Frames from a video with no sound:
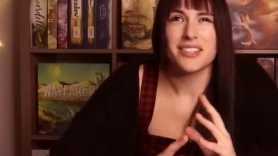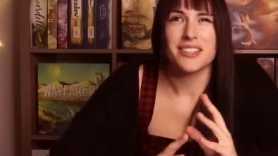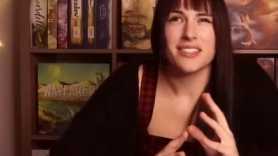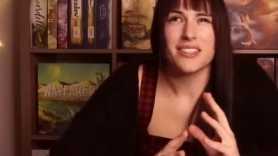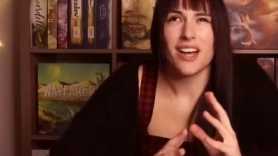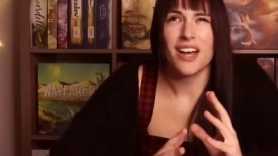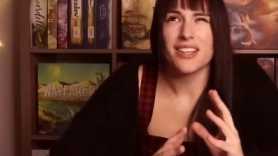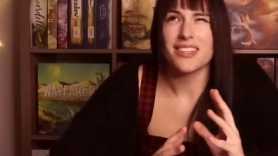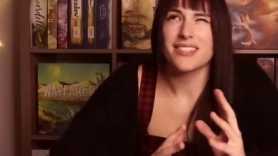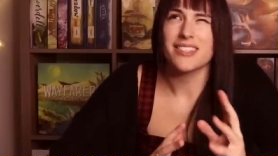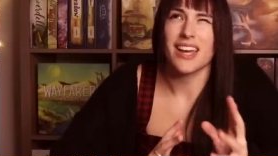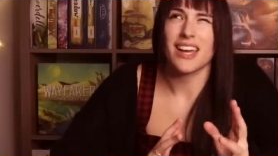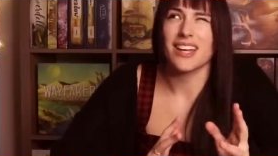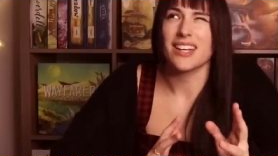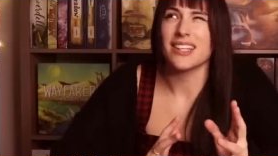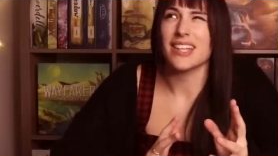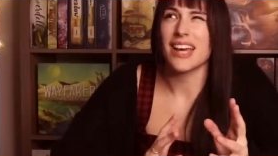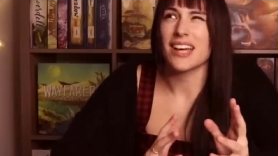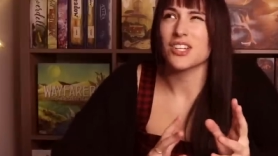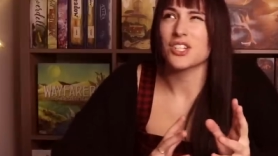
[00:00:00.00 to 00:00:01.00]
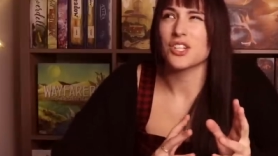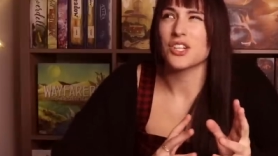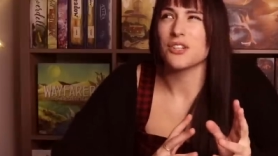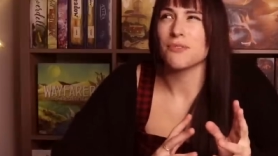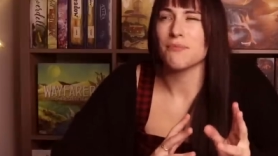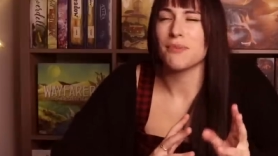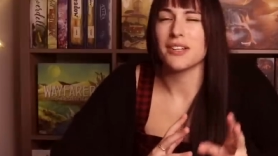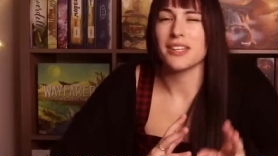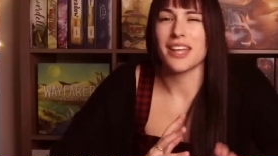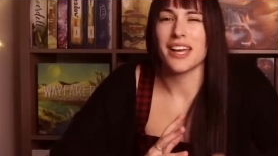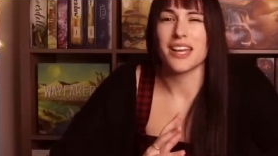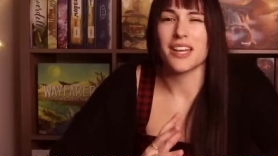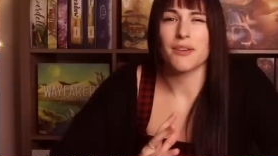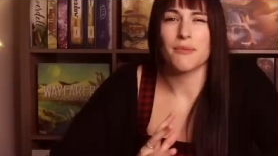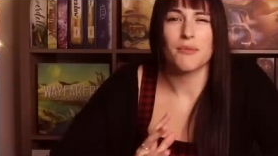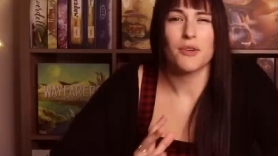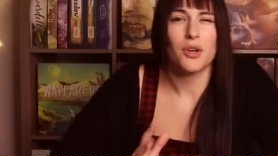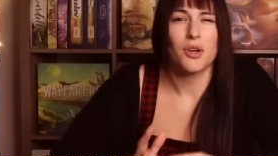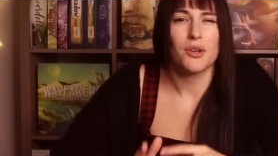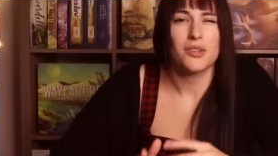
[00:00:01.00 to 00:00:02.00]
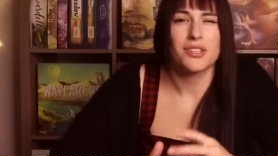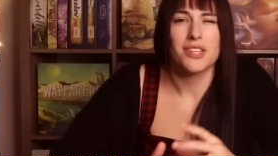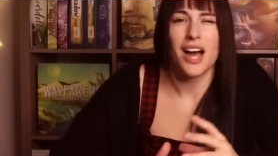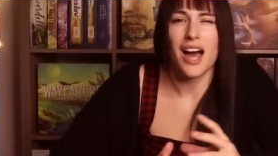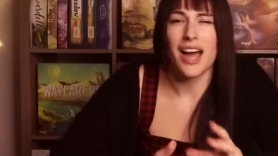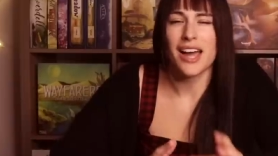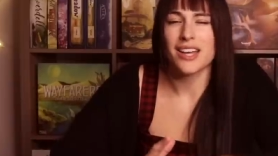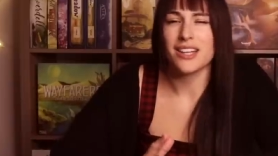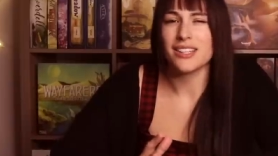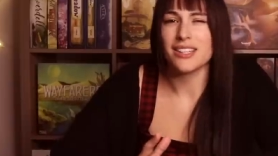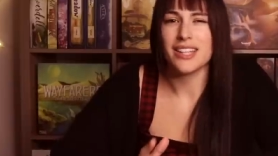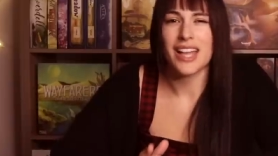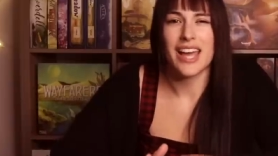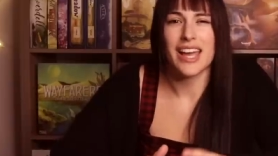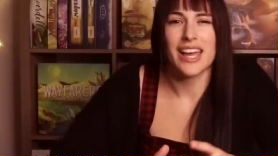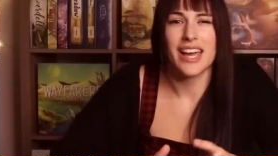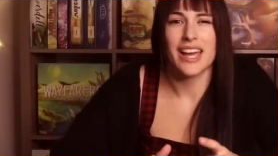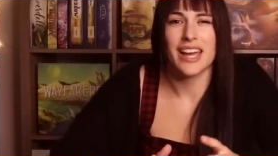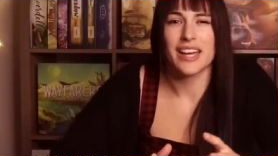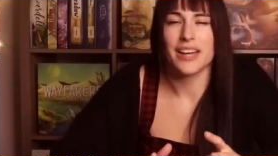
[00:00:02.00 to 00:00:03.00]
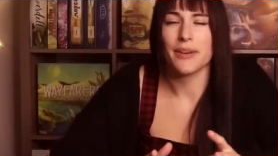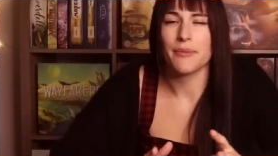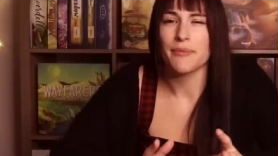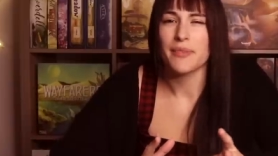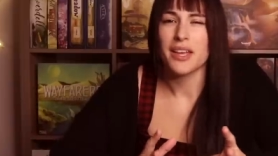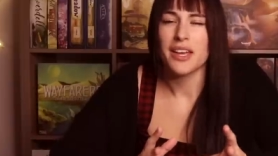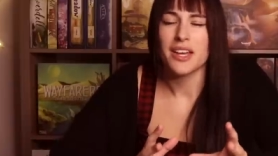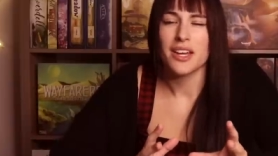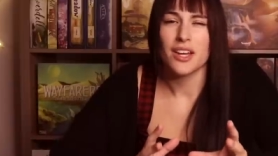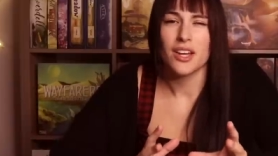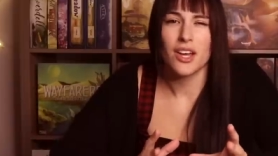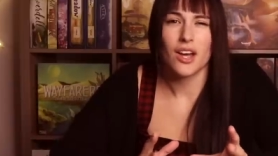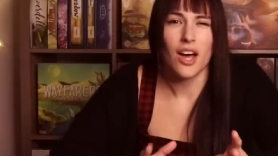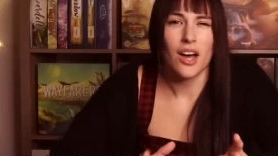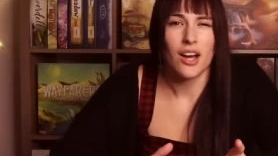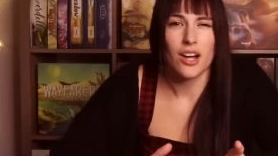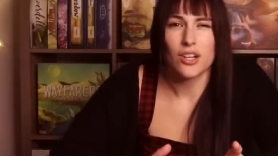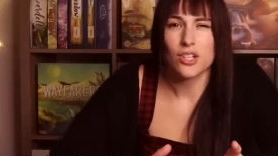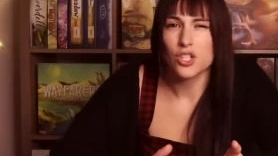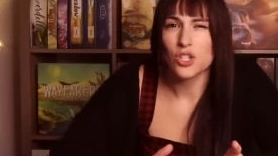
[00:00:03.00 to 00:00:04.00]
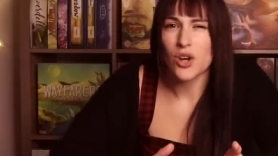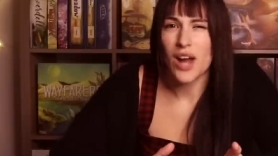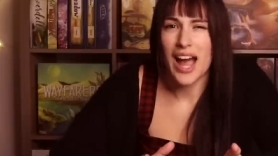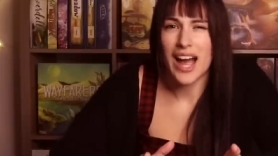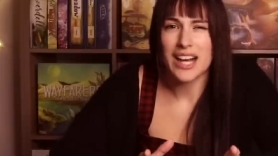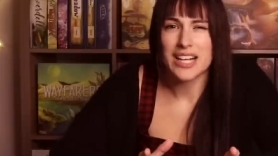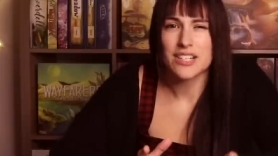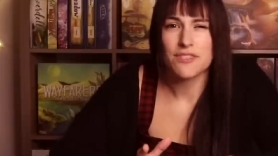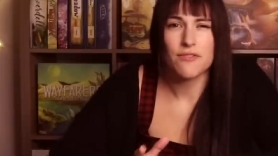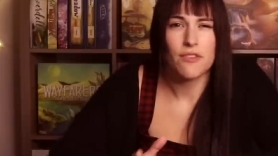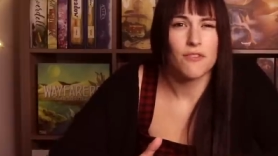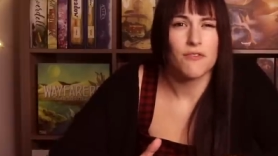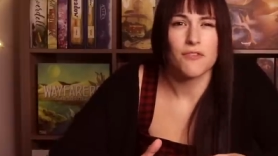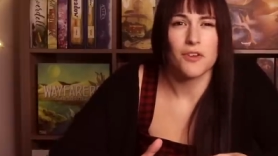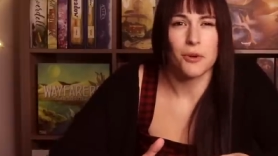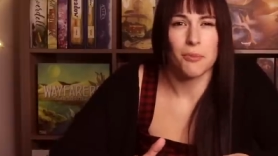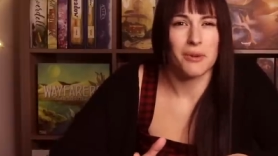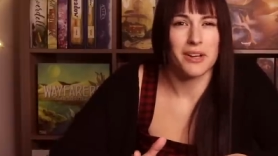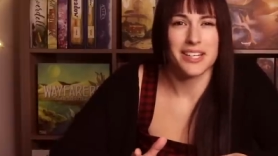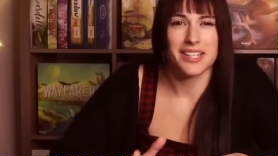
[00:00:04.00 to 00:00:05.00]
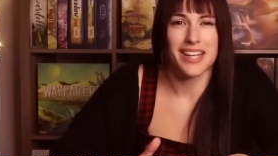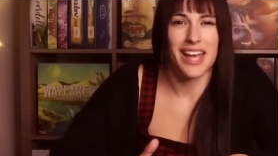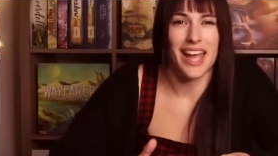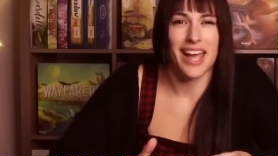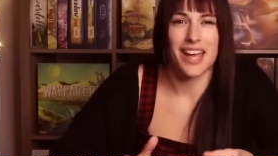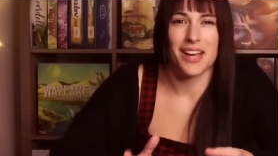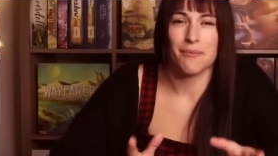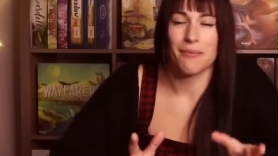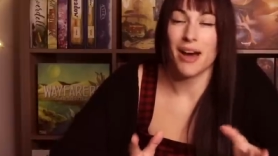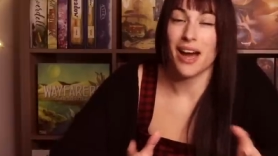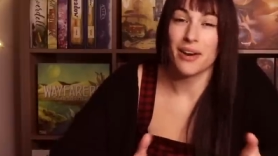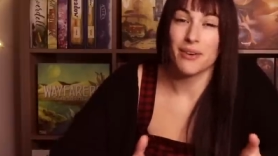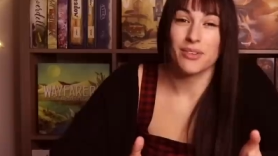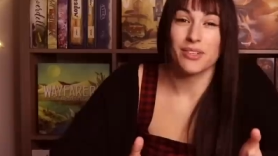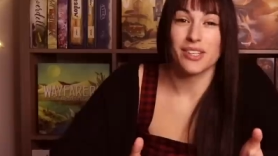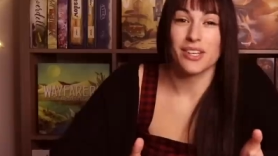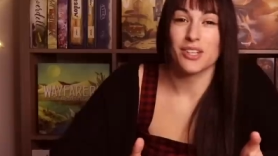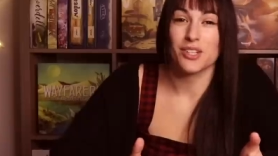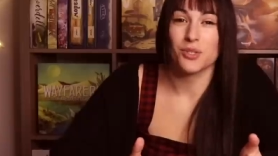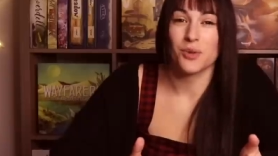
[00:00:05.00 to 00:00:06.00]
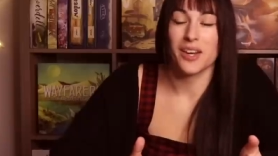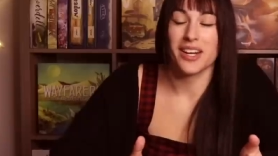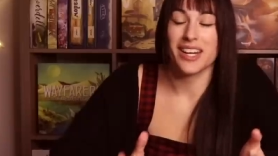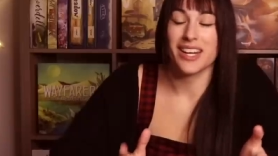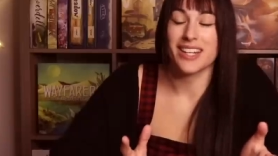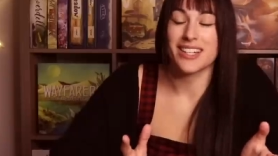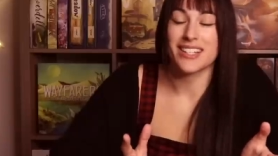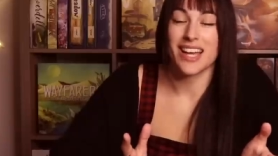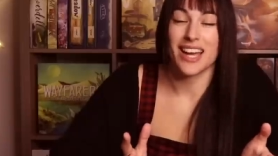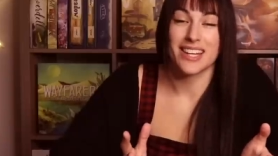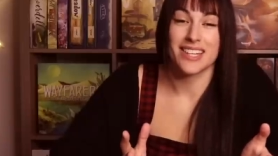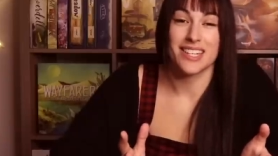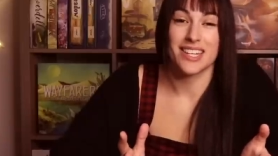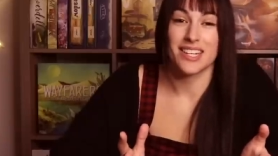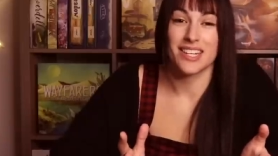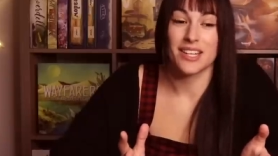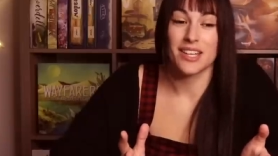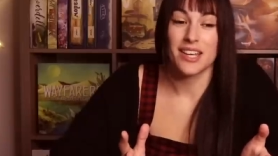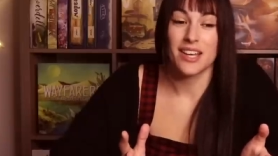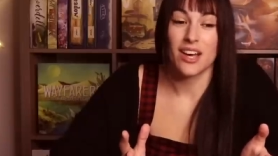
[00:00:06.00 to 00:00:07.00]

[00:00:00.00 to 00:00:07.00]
not set collection, but like tile laying, contract fulfillment game. I really enjoyed it. I did